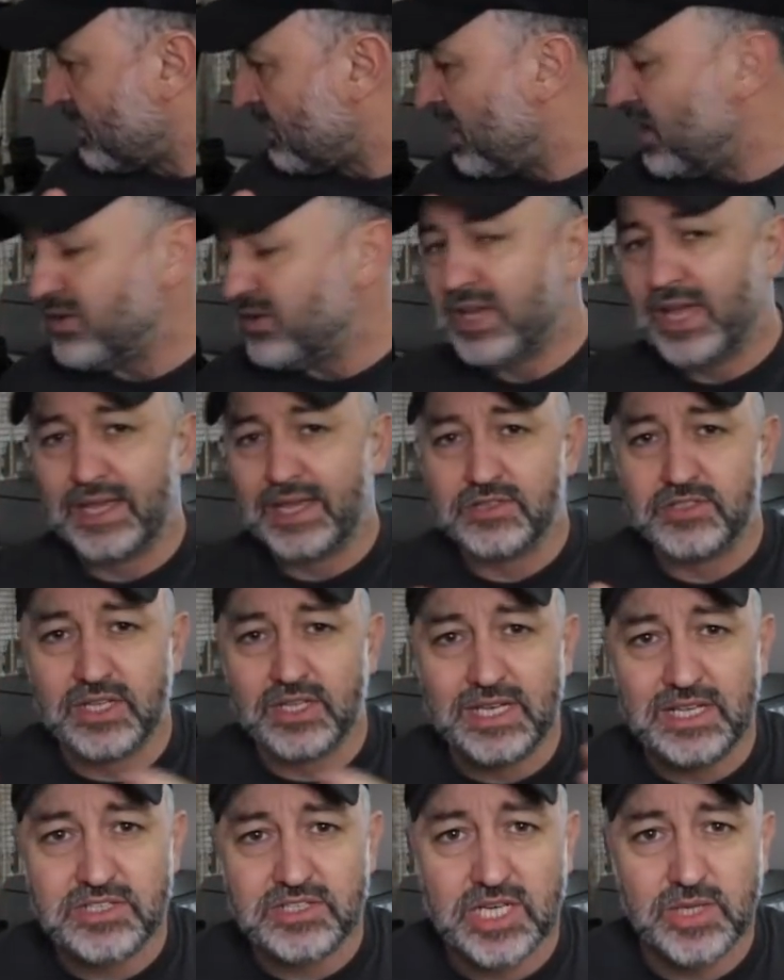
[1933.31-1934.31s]
Okay, so
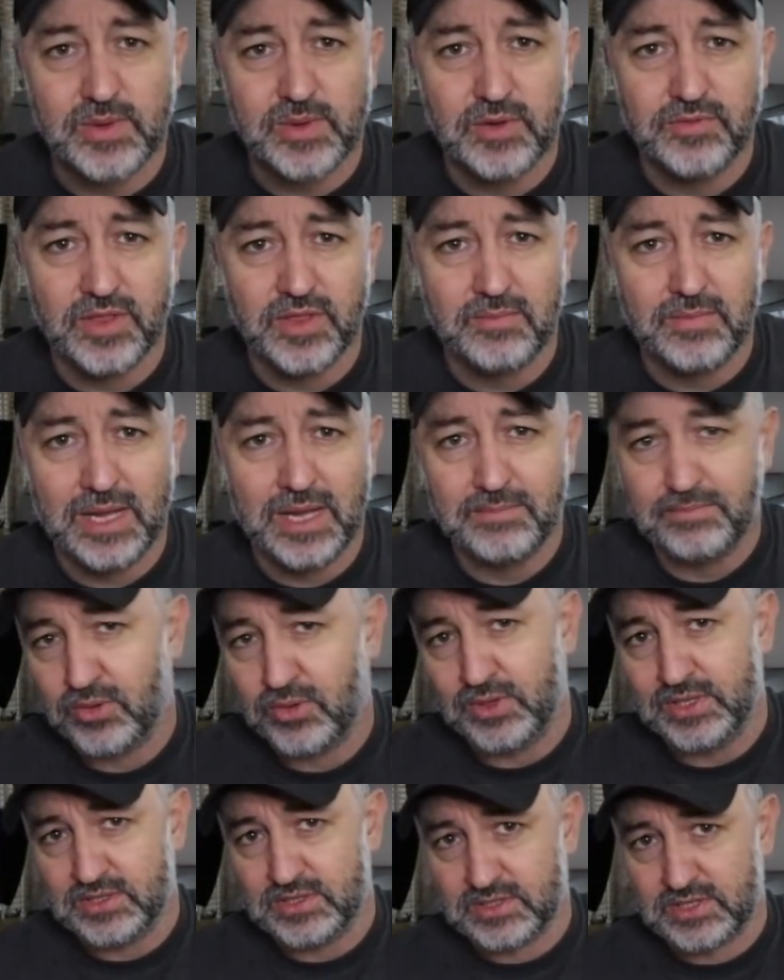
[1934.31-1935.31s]
let's go over the main
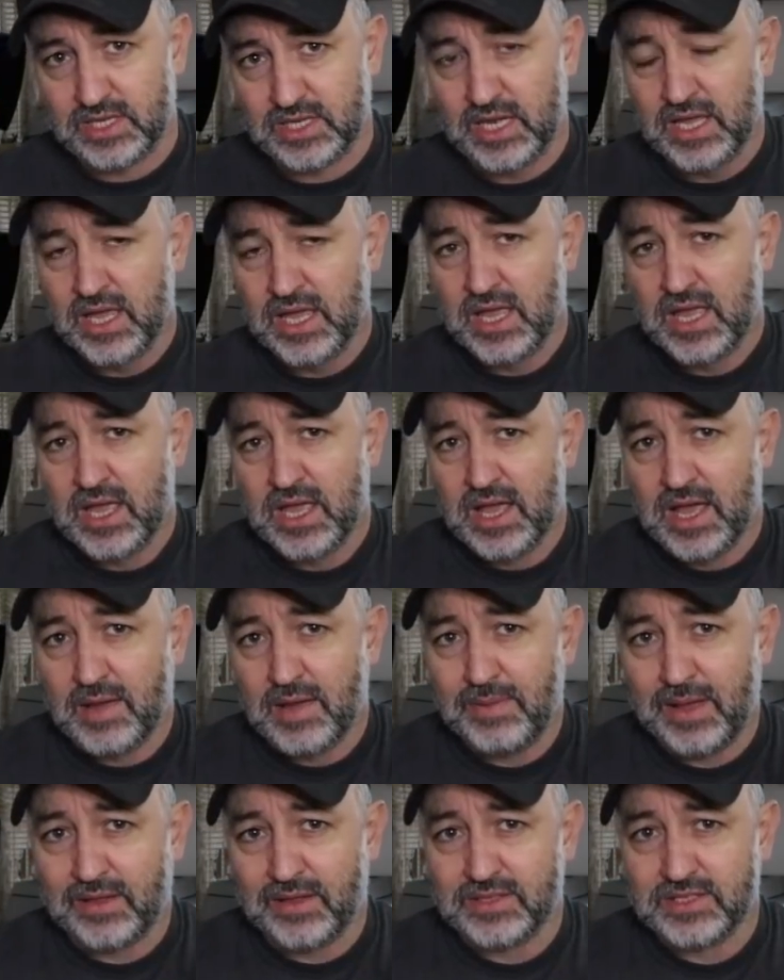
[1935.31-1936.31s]
points
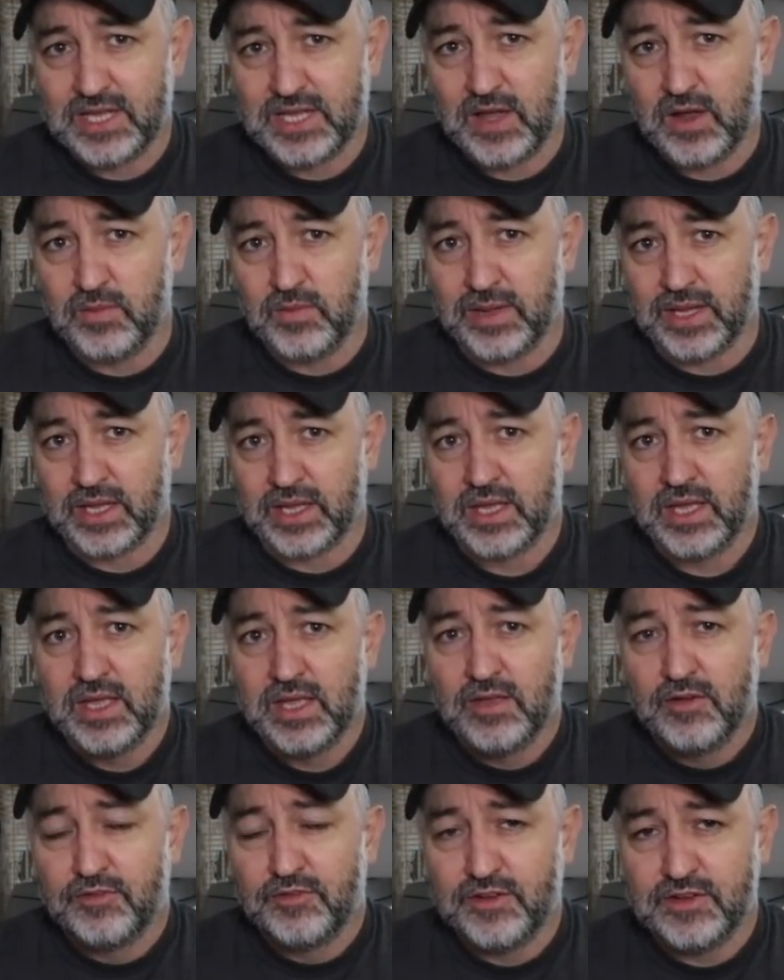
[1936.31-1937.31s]
about this helmet.
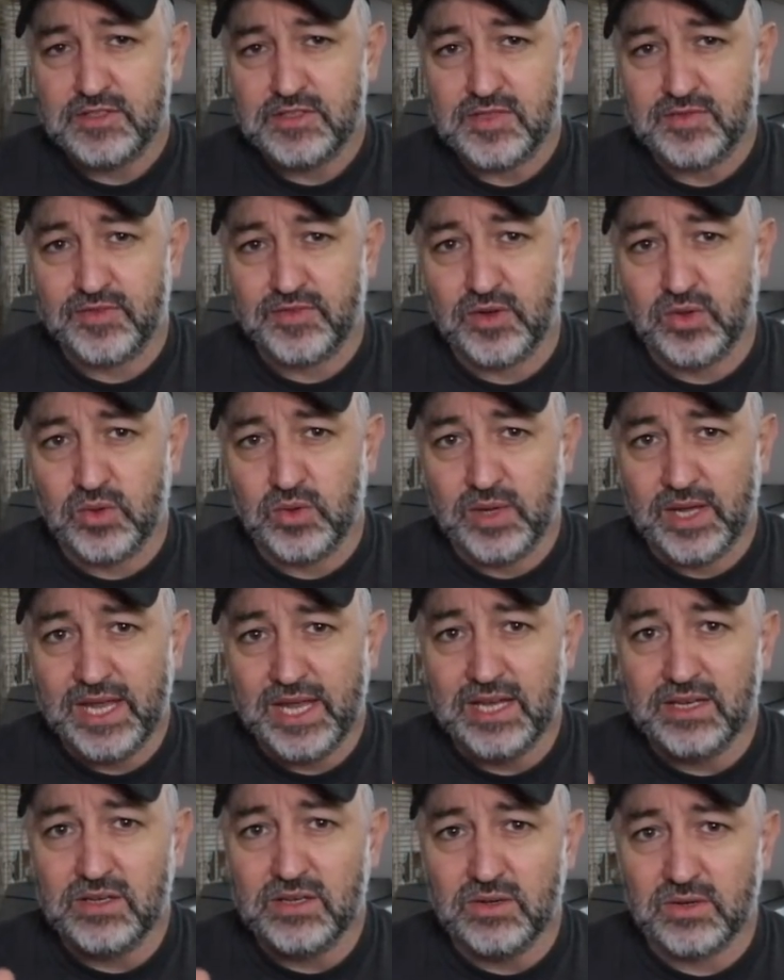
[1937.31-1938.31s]
First of all,
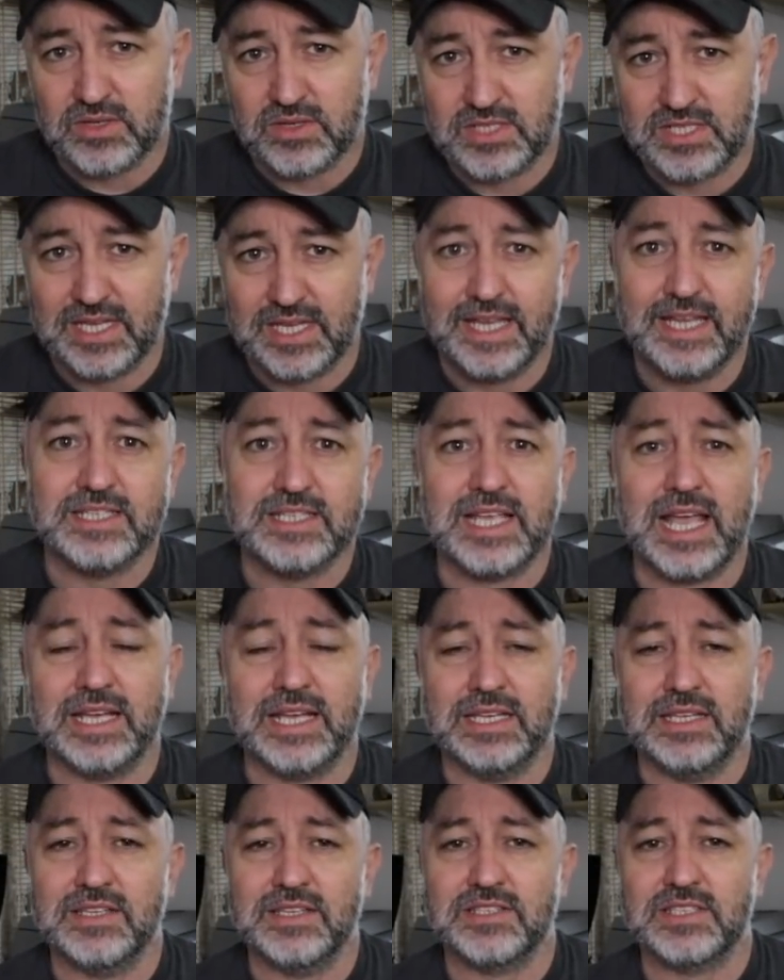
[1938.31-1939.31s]
it looks
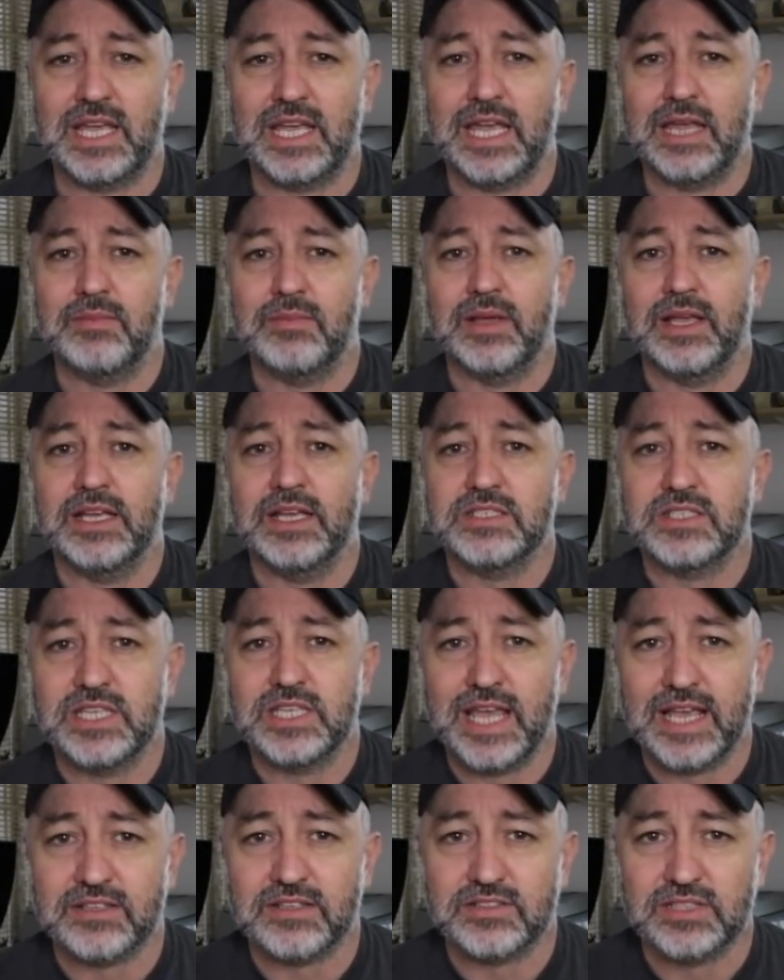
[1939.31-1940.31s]
exactly the same as the
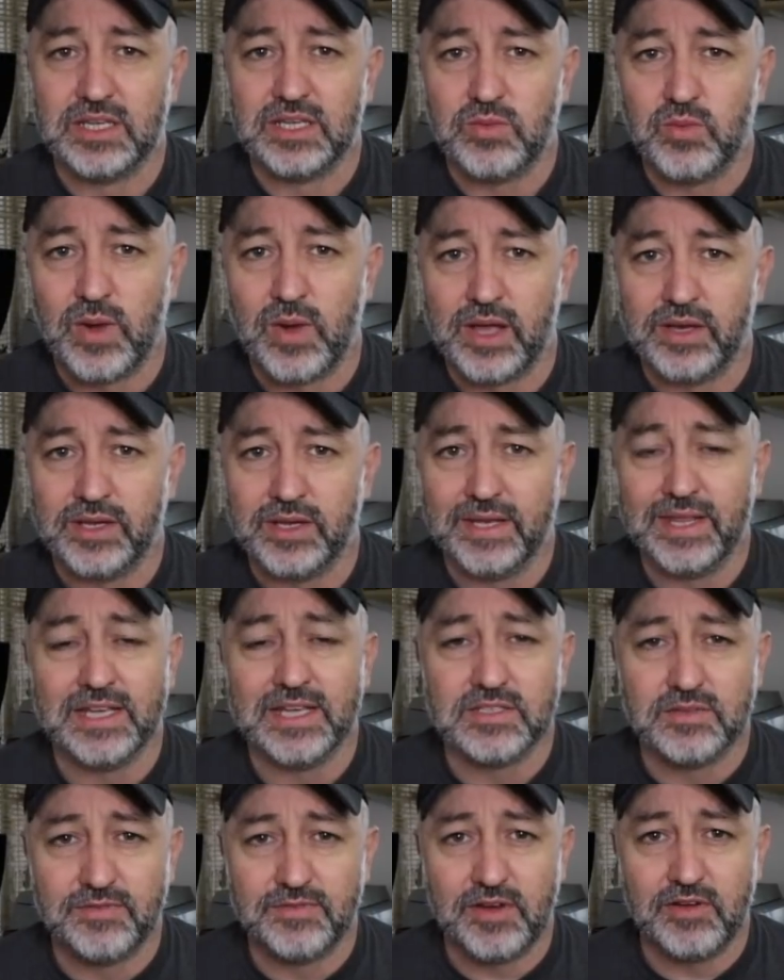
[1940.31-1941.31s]
XD1, and
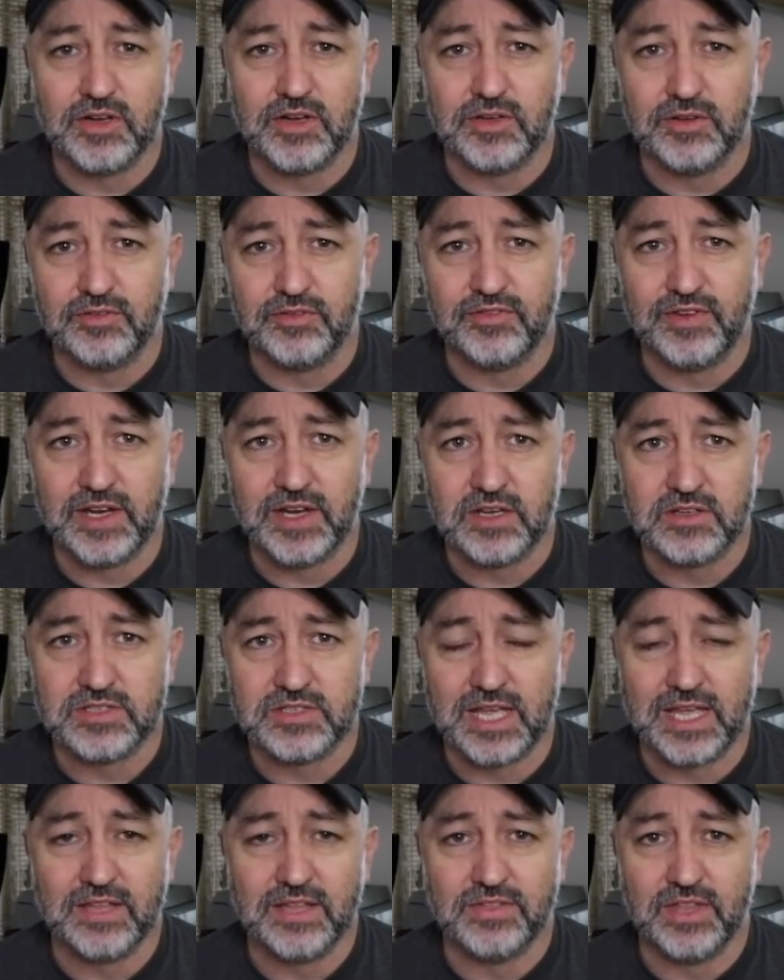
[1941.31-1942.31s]
that's a very good thing, because
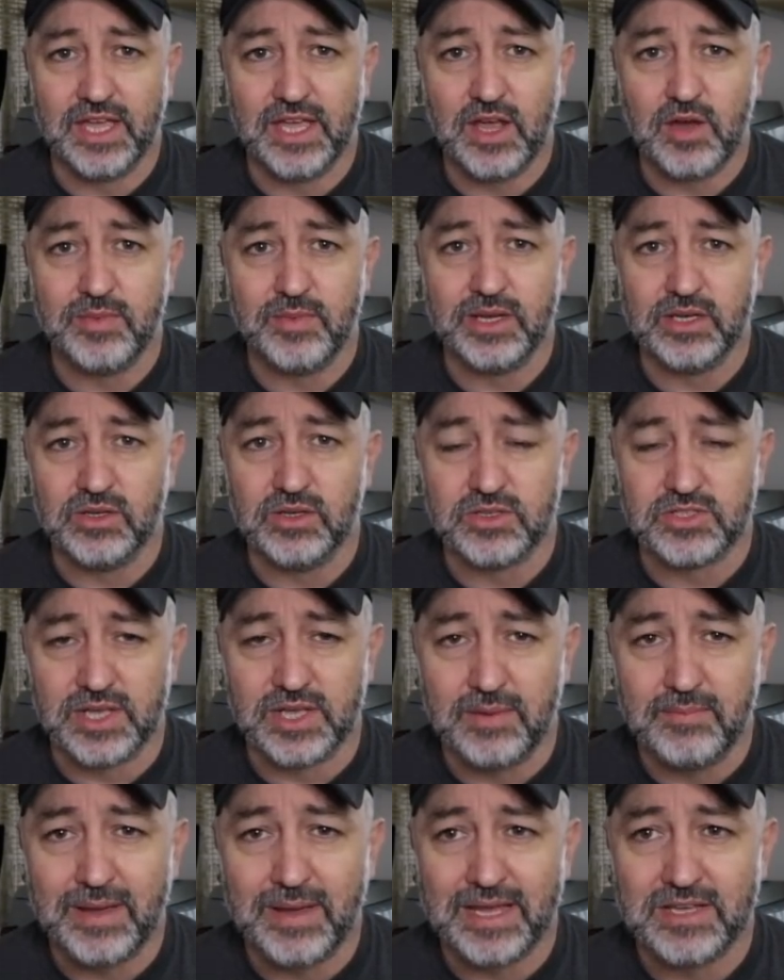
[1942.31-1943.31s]
the helmet looks
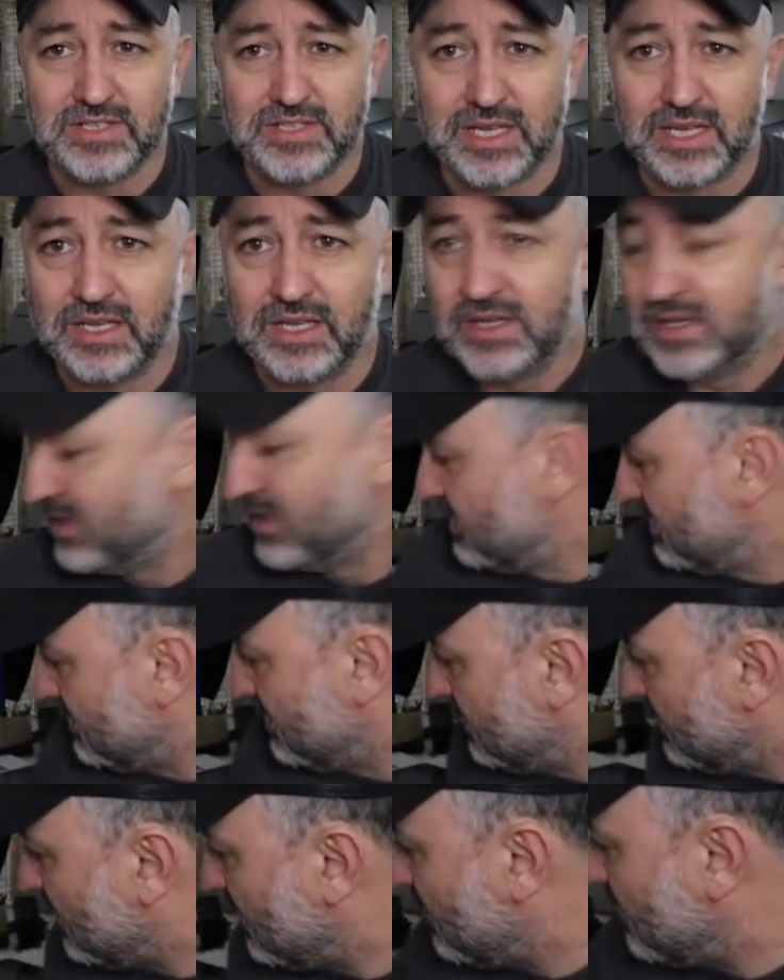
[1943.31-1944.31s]
amazing.
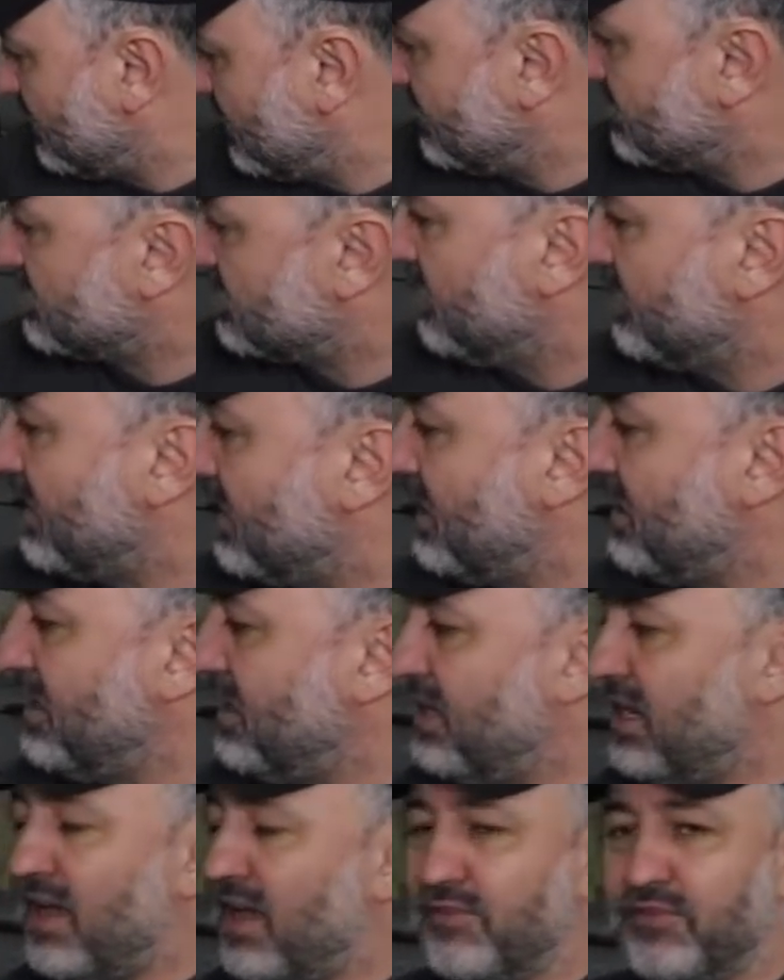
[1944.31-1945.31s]
You know, it's got that
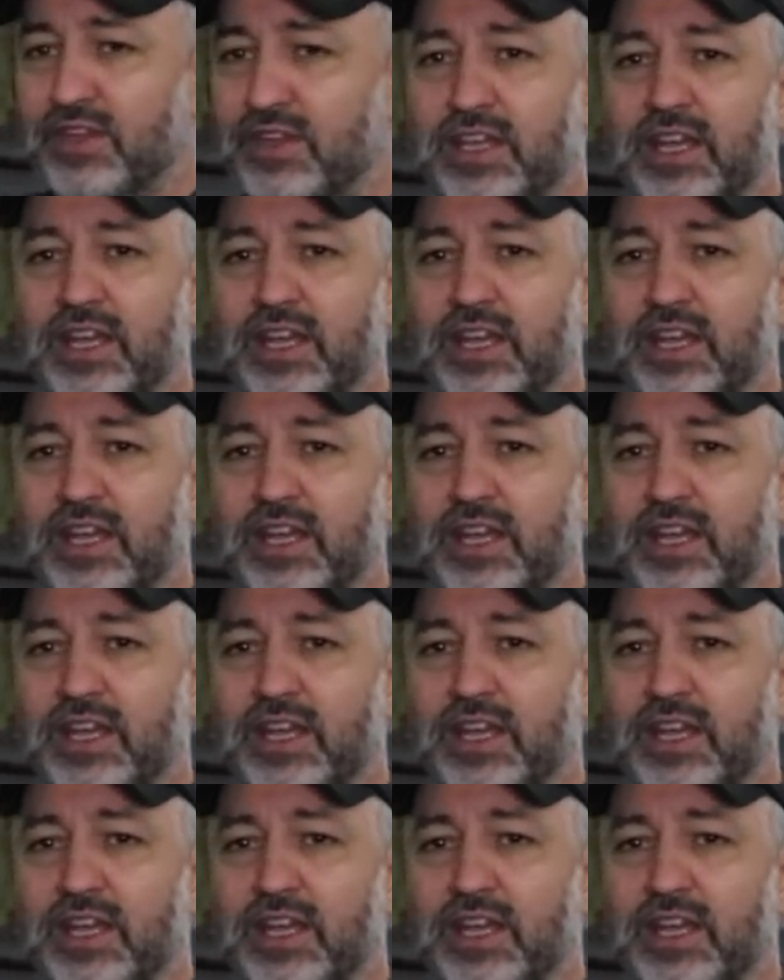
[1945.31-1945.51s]
lovely